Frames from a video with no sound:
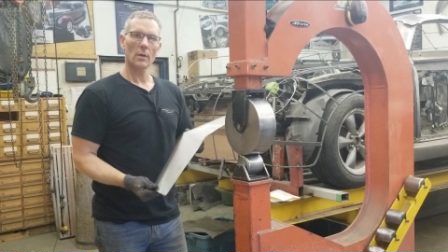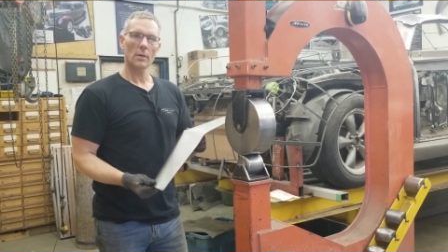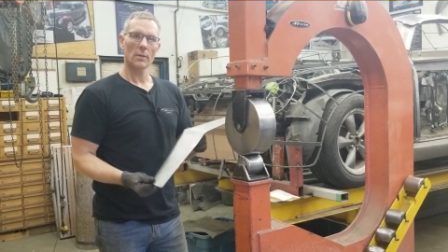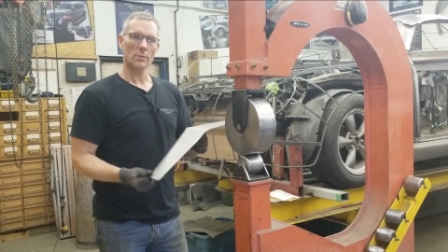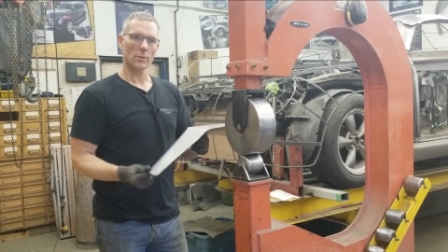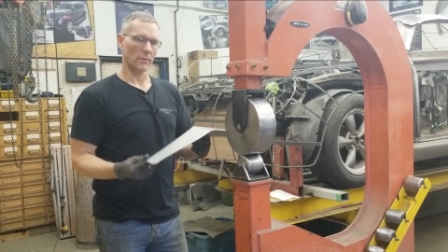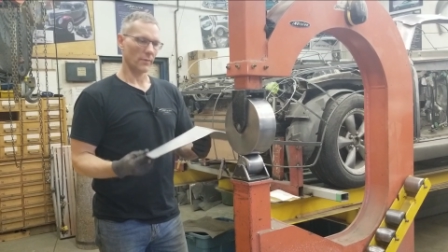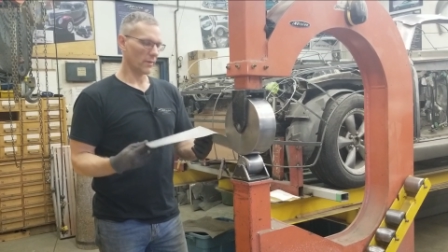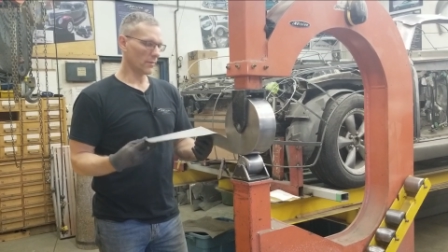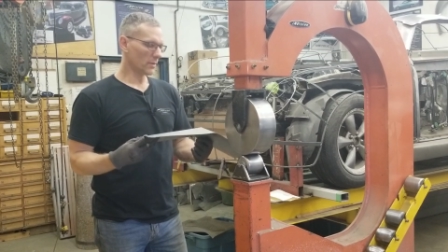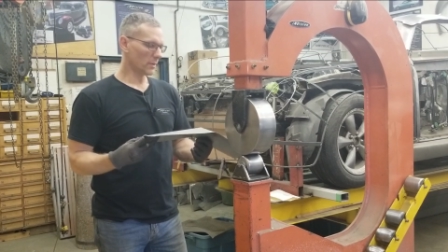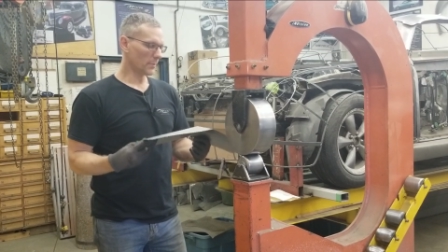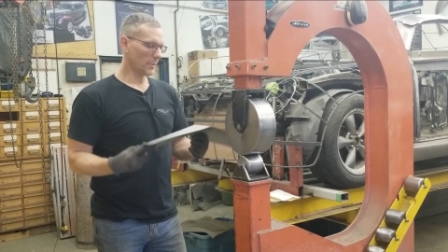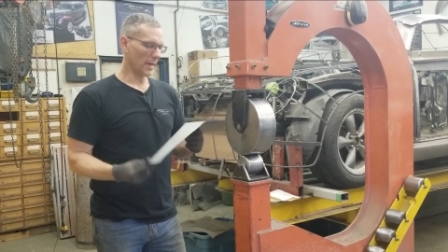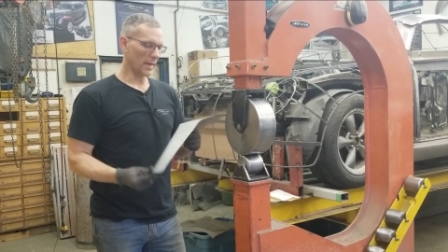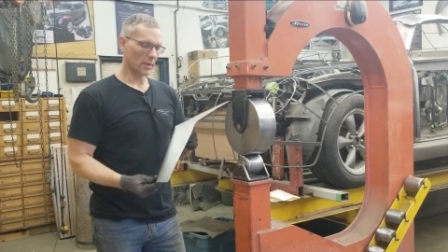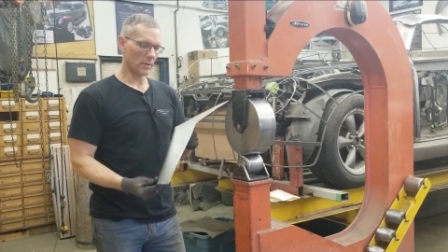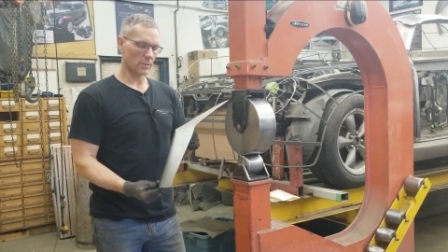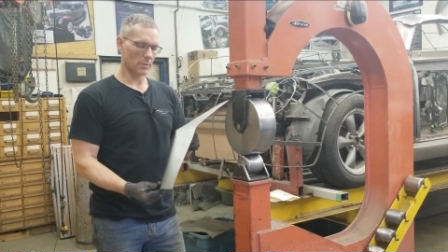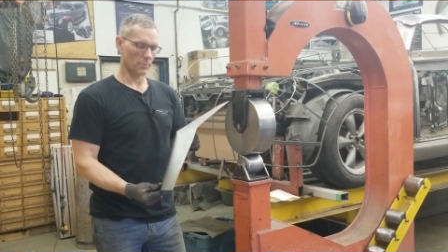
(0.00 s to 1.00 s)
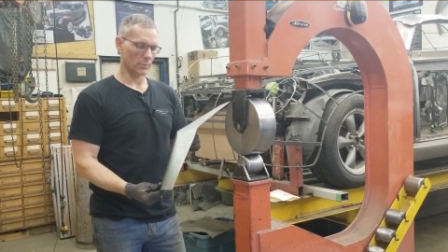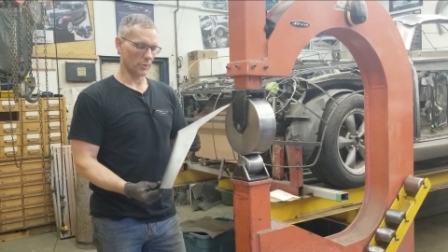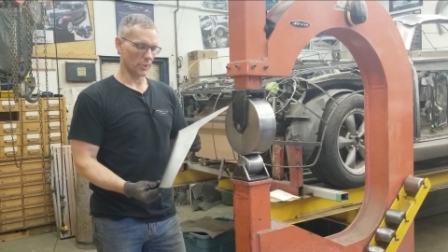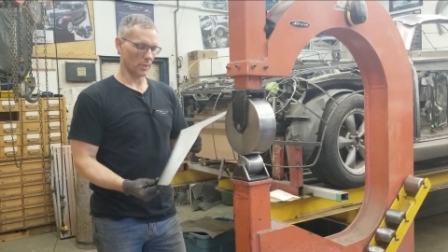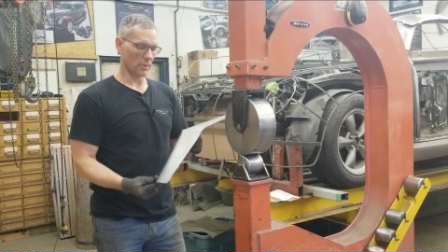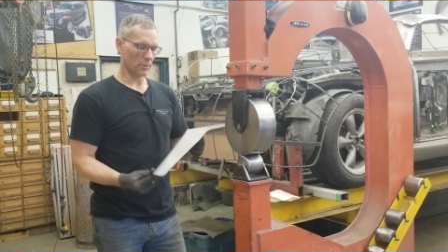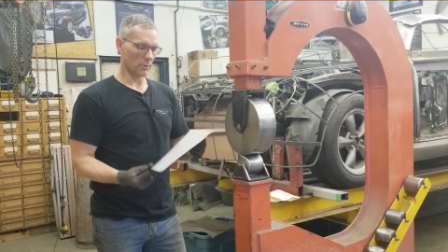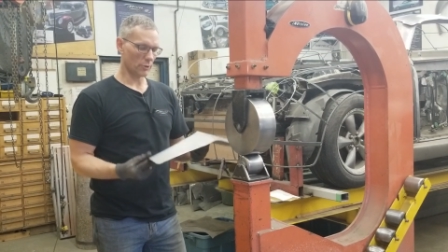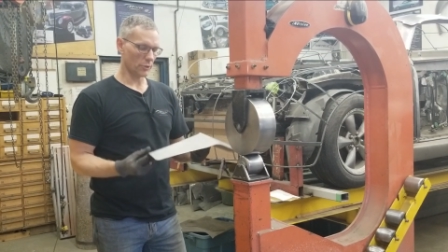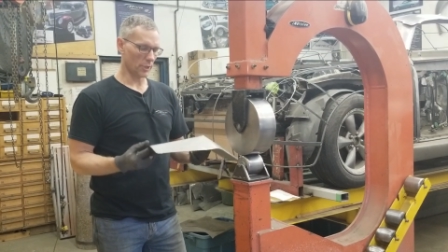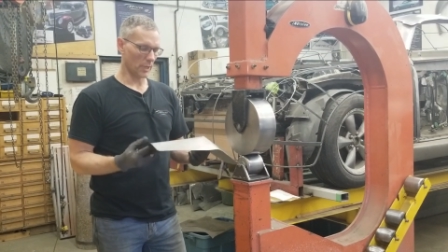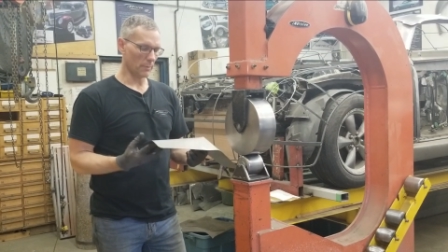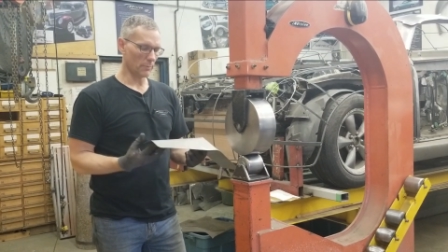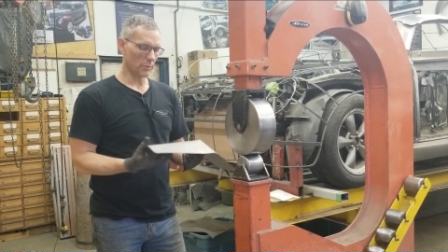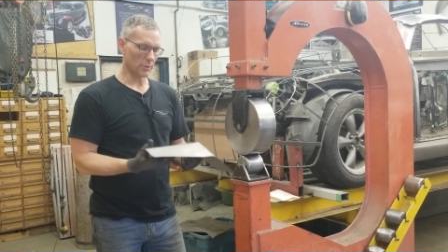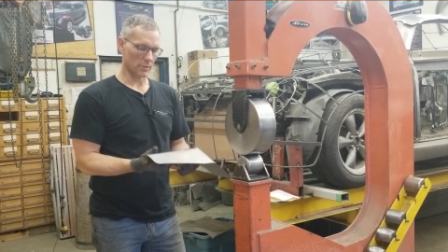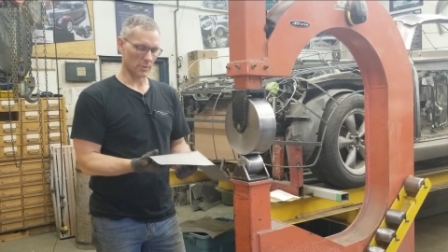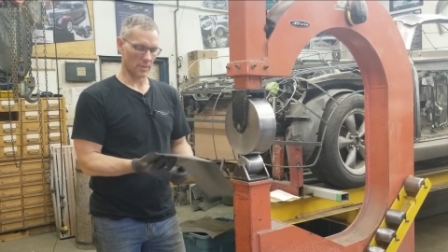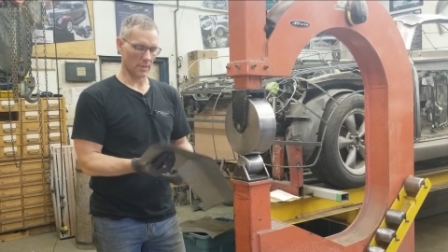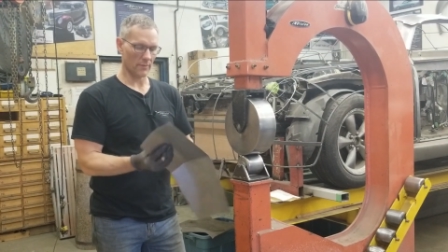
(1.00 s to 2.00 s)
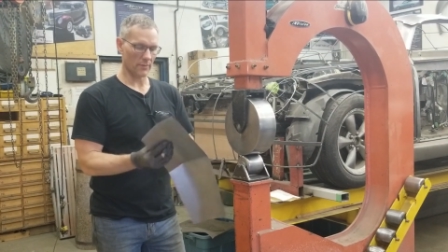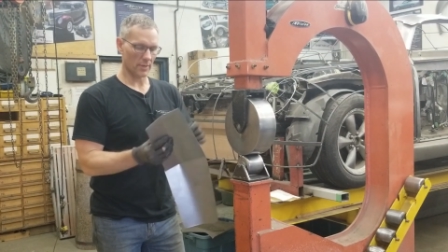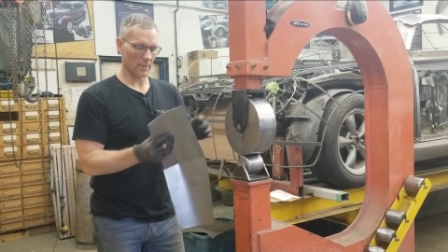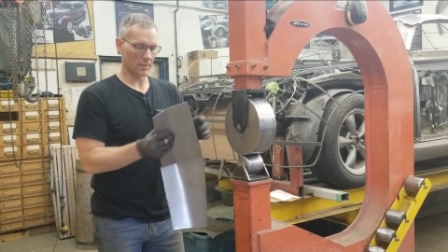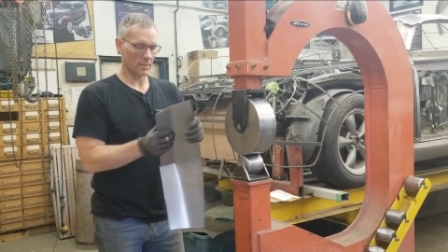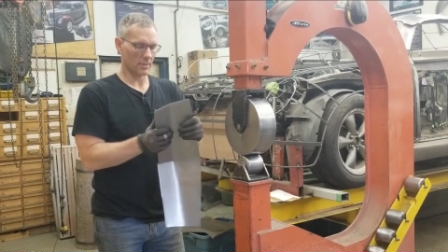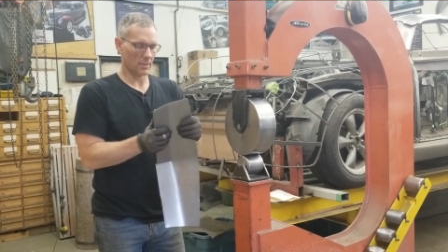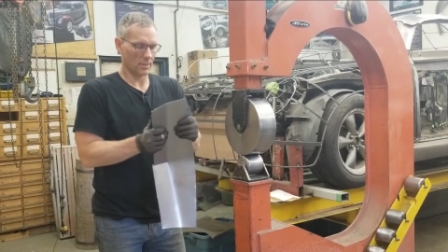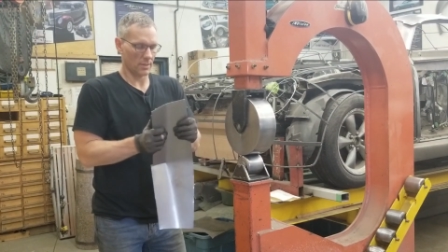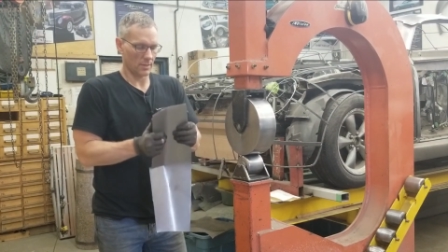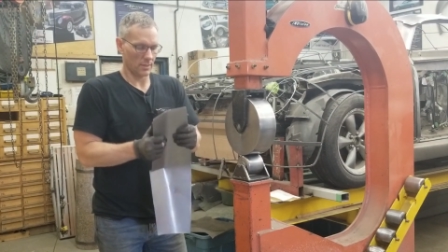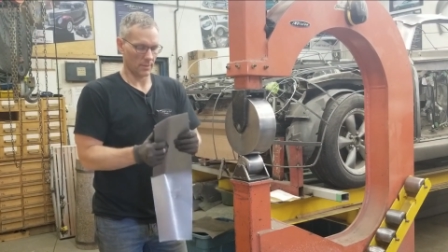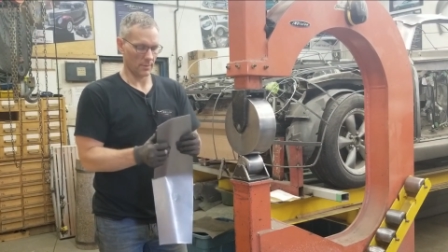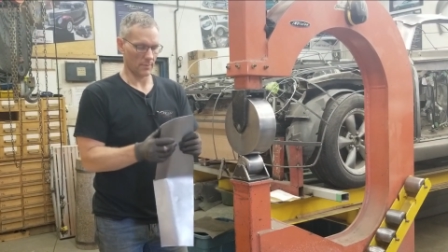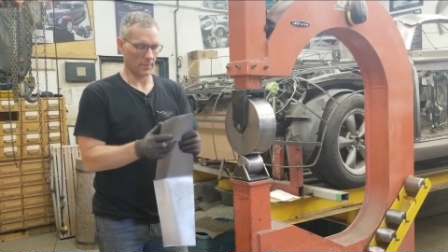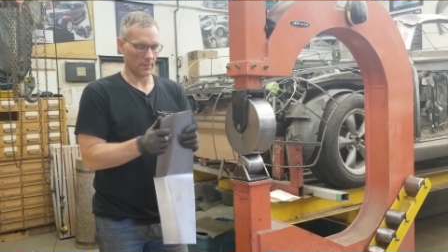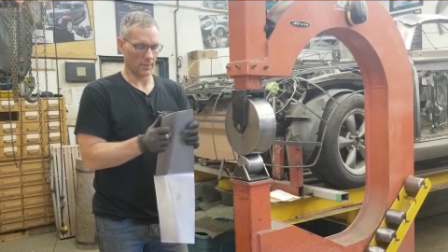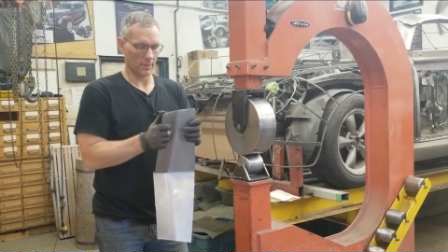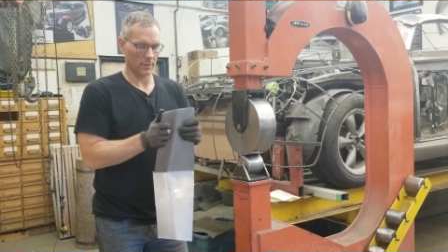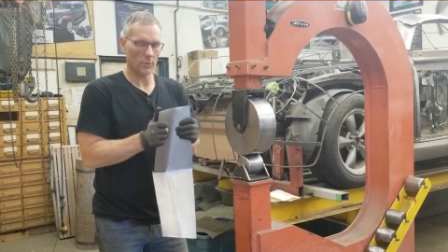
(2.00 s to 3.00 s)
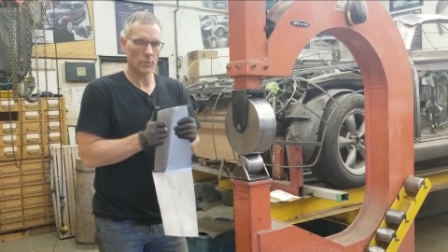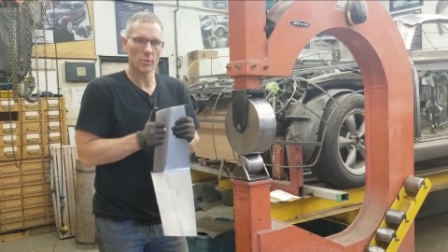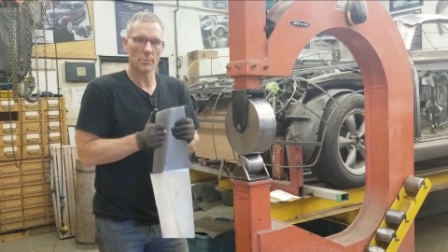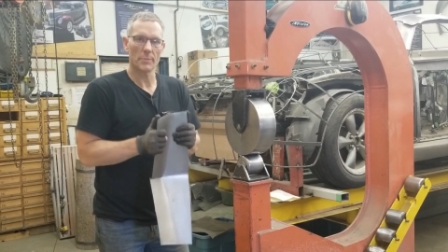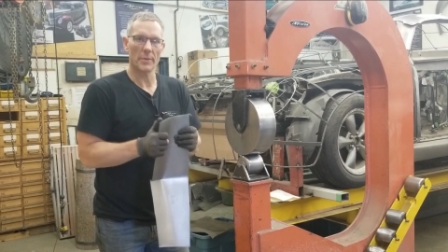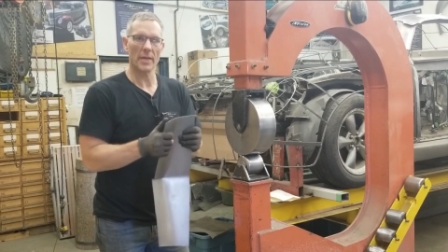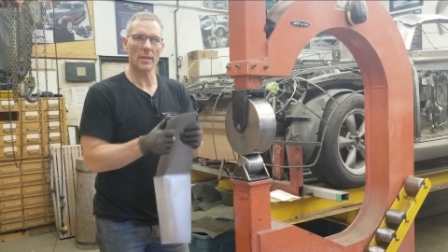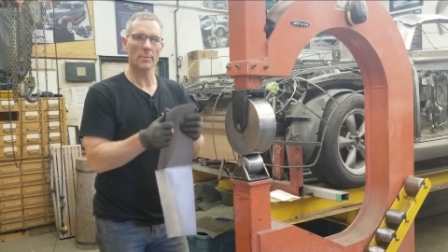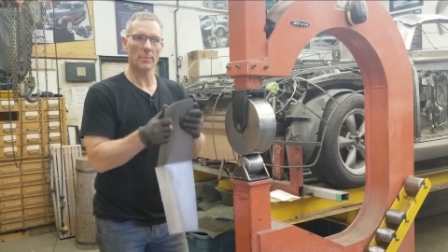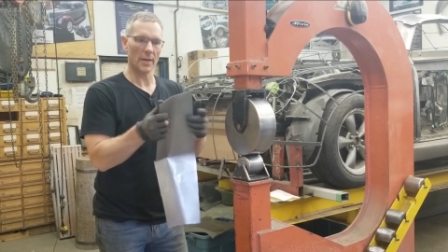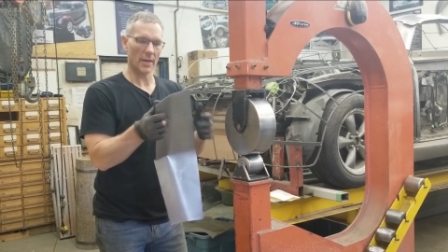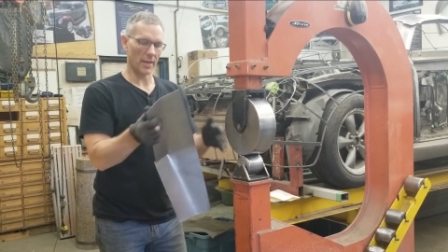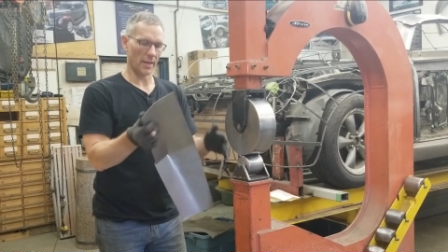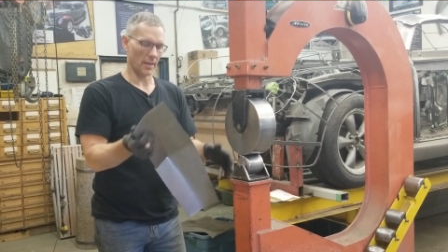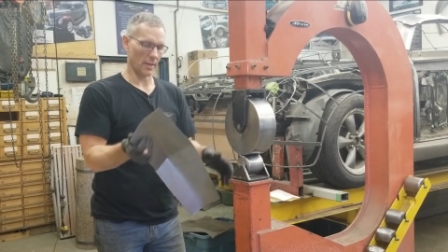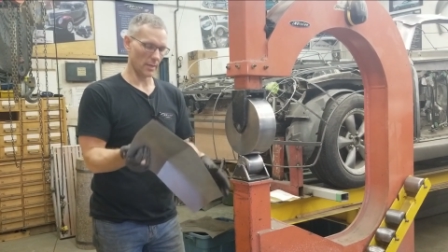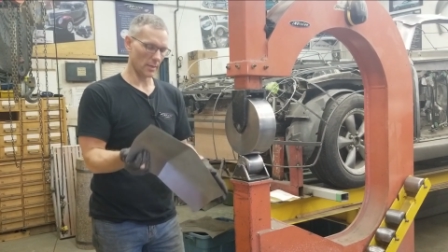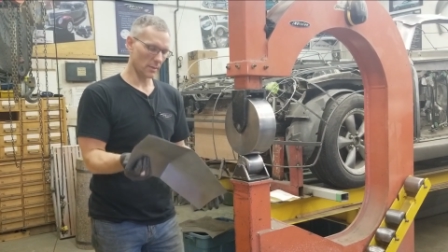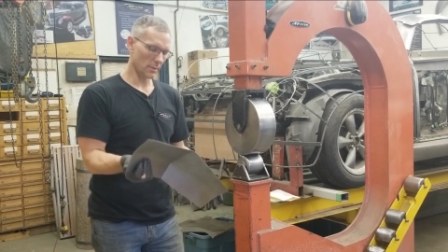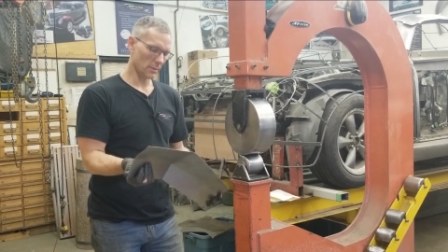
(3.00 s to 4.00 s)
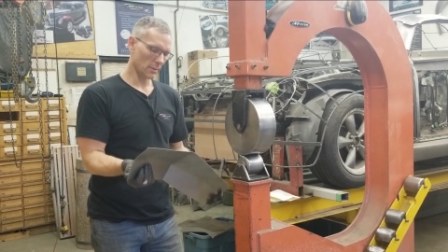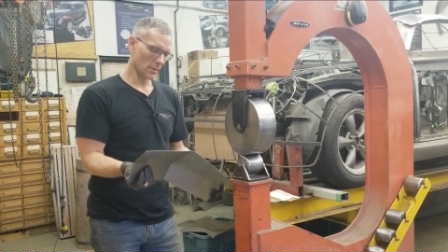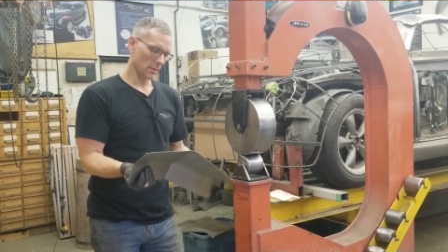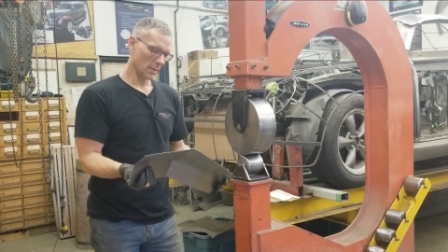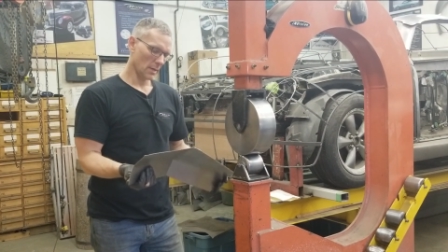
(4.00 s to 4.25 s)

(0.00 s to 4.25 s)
So I've given the panel some general shape, just giving it a loose bend by hand